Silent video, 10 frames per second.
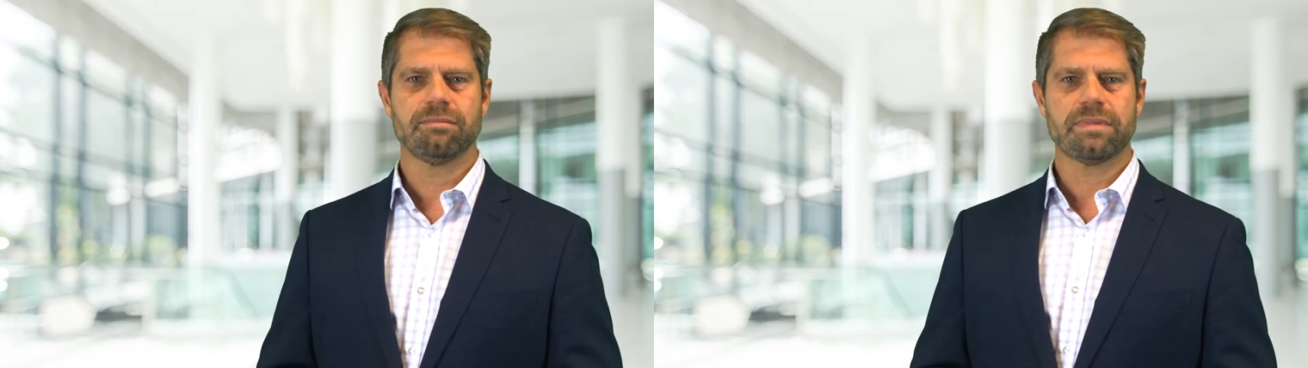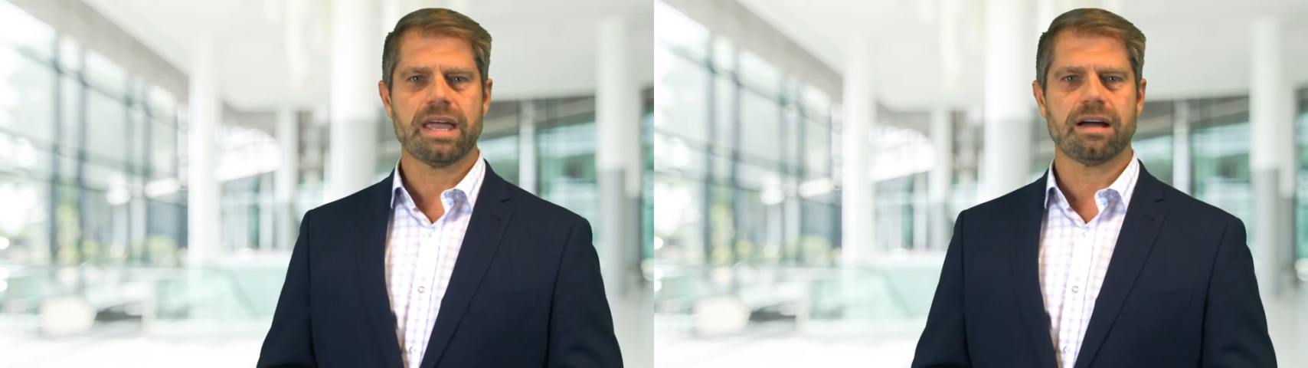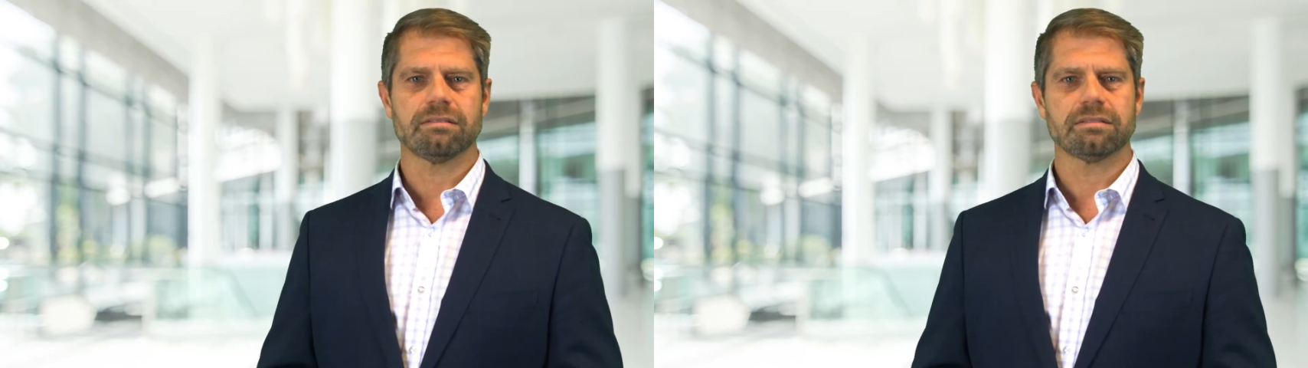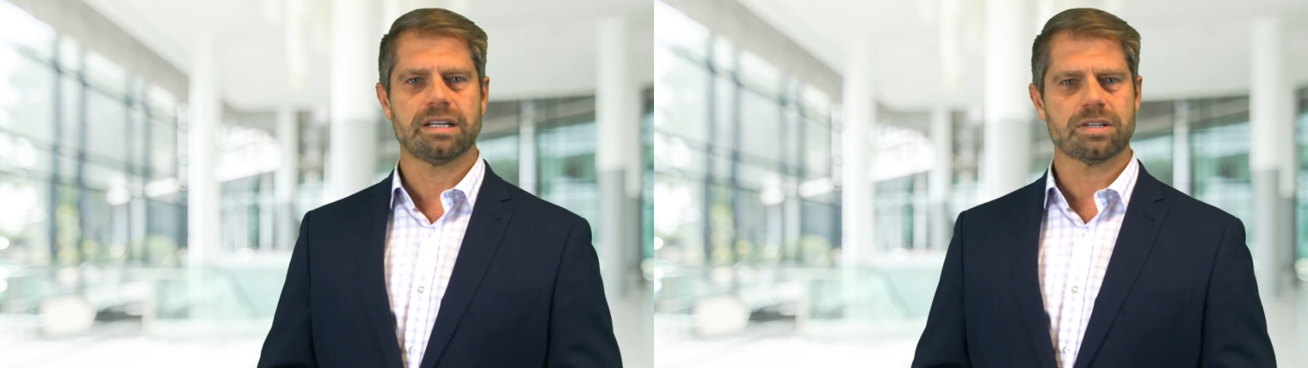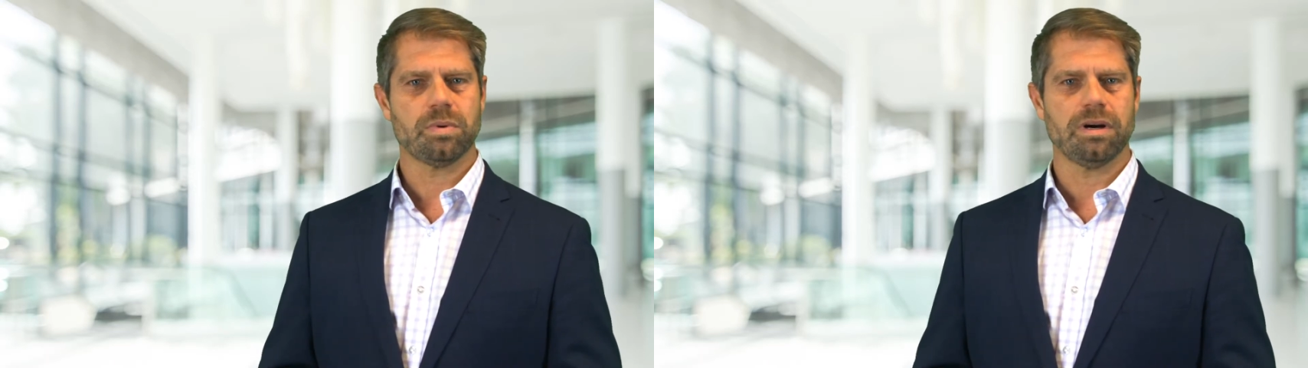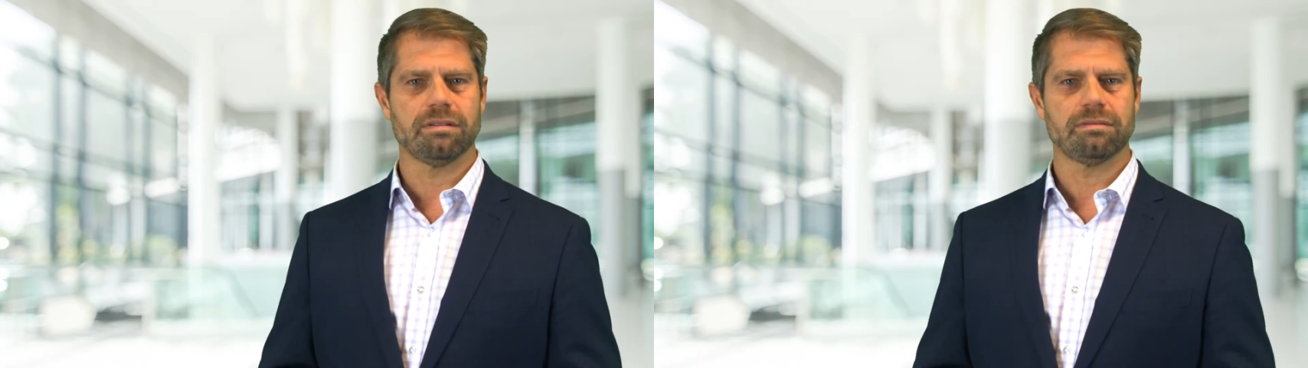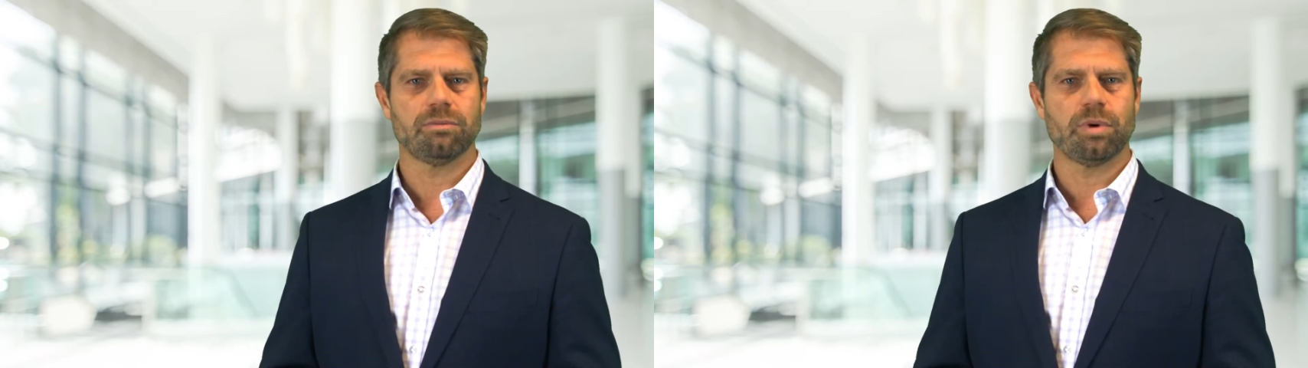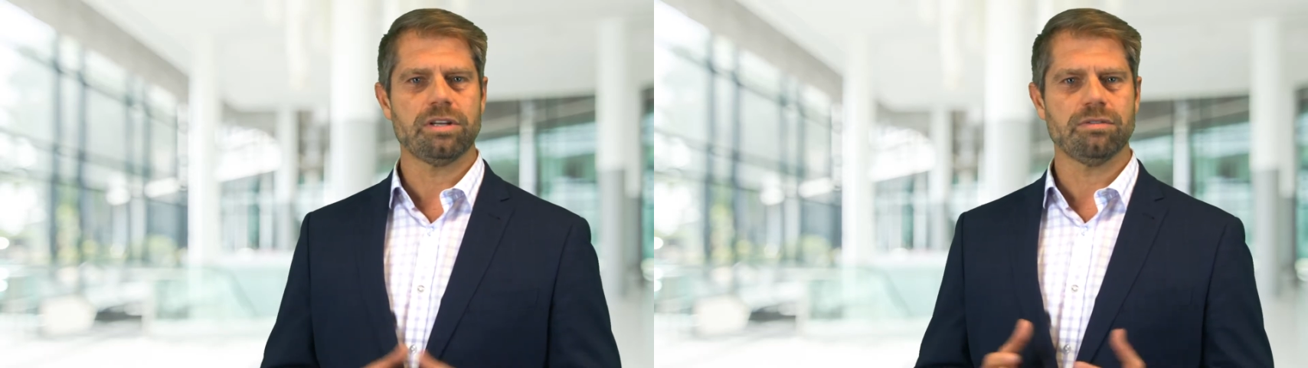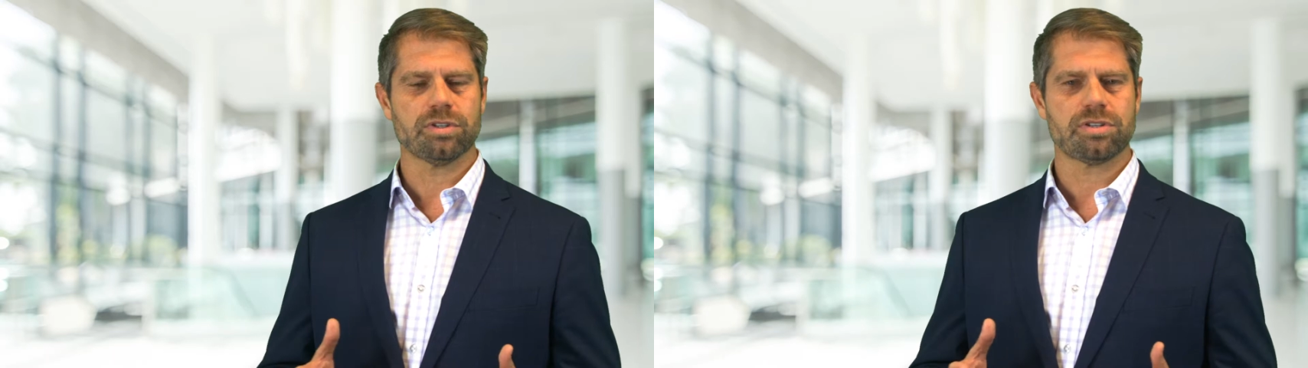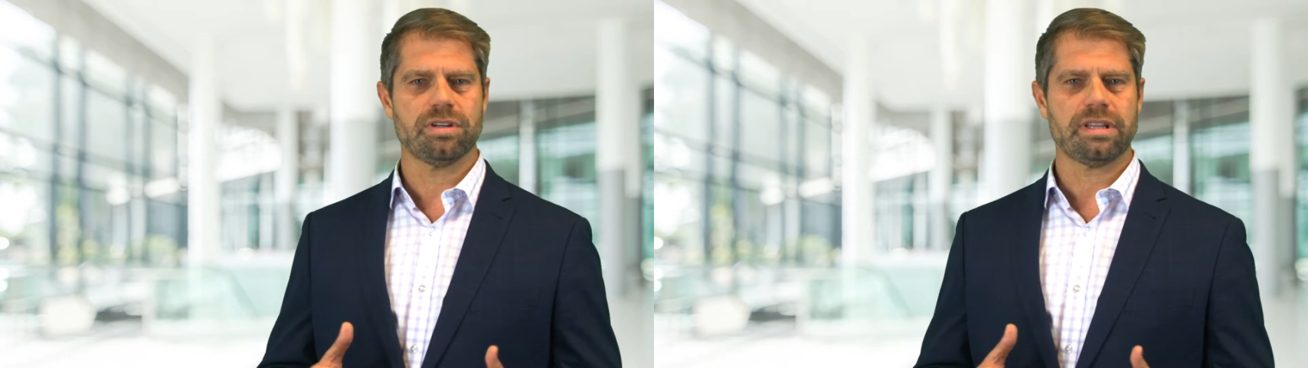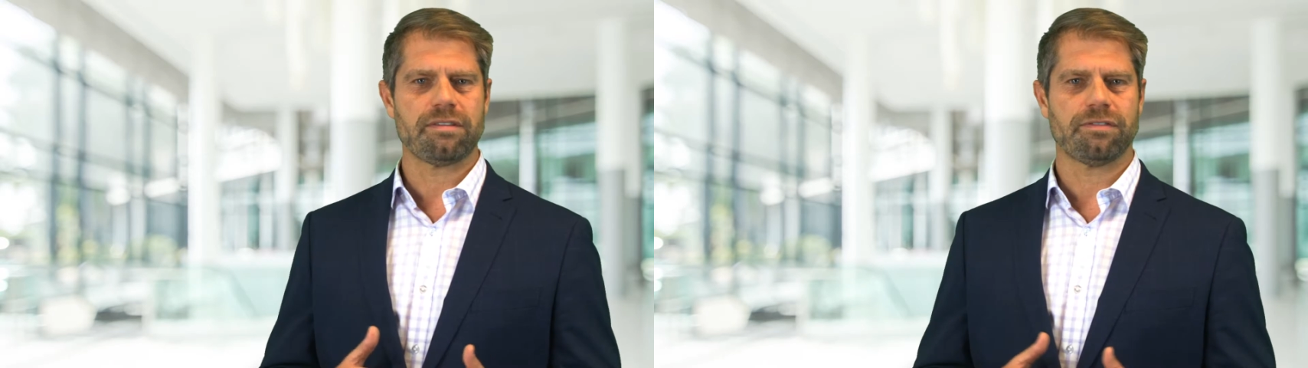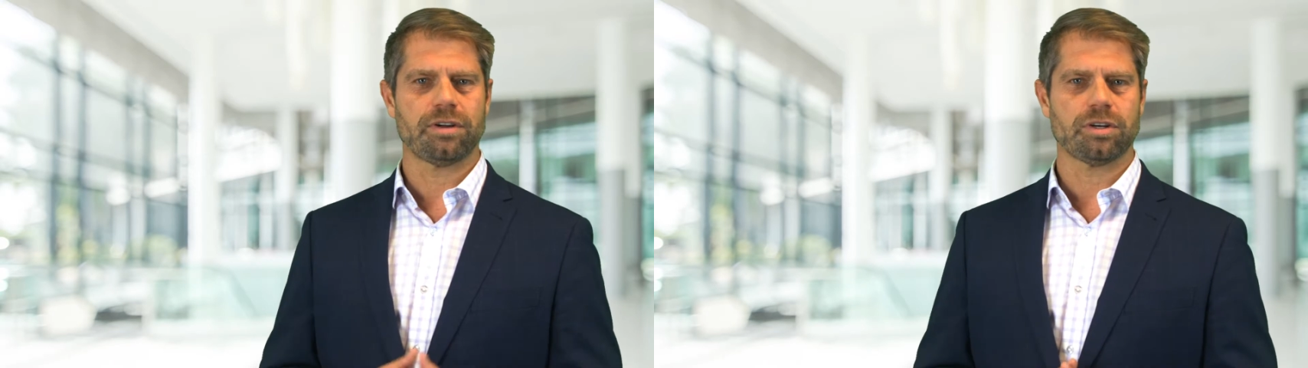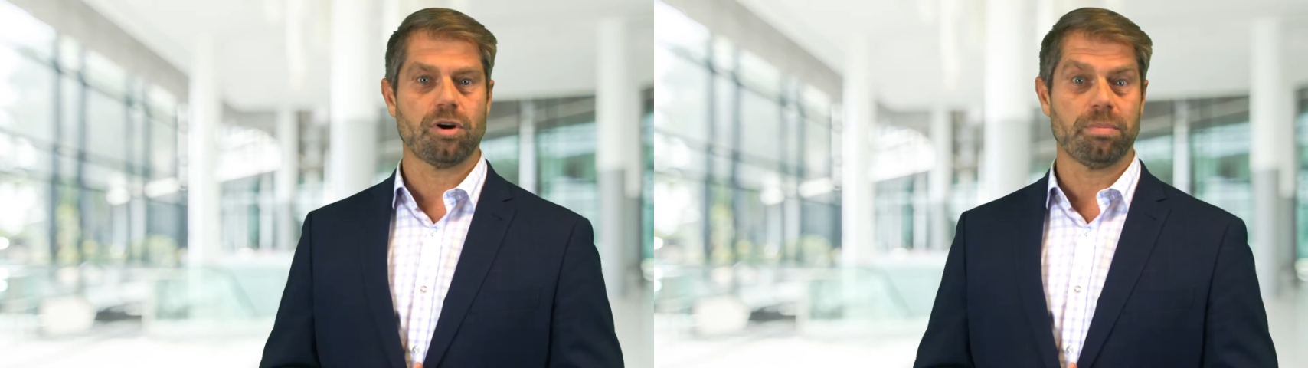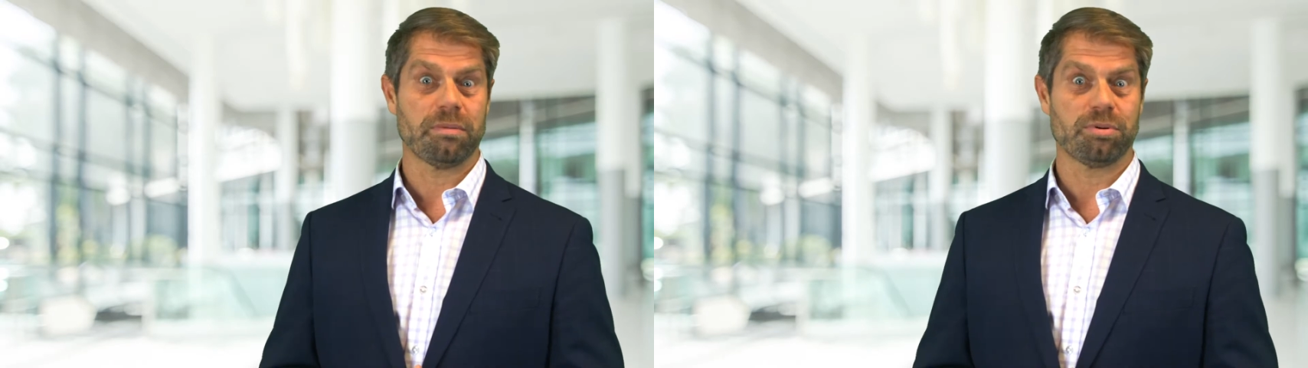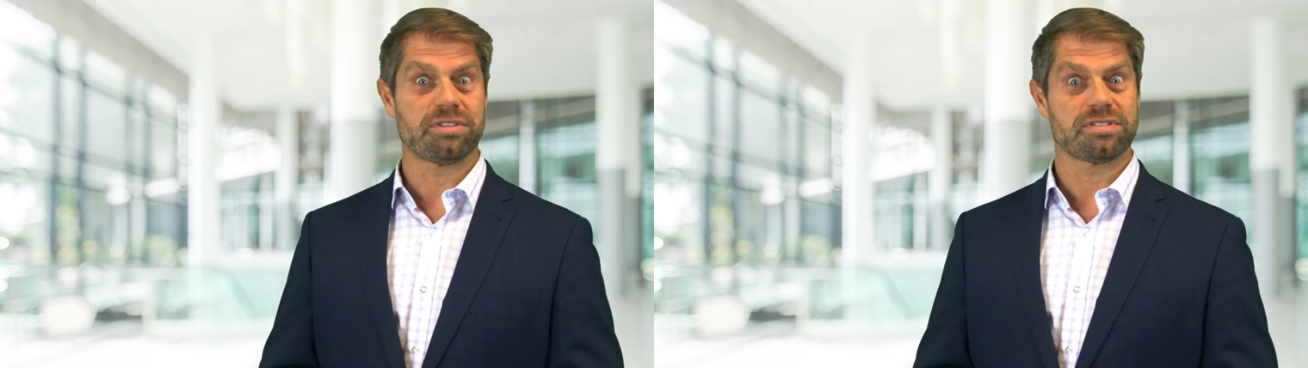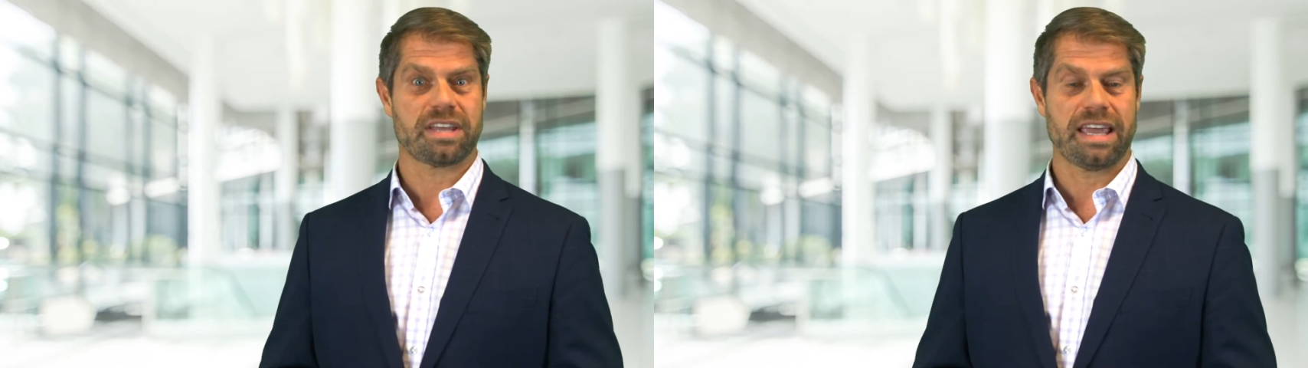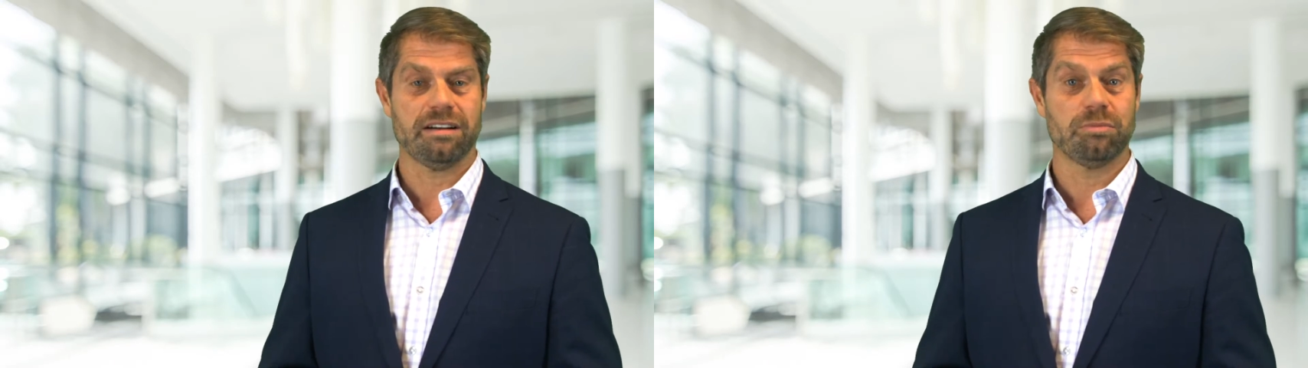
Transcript: Now, guess what? When you've returned that photocopier printer scanner,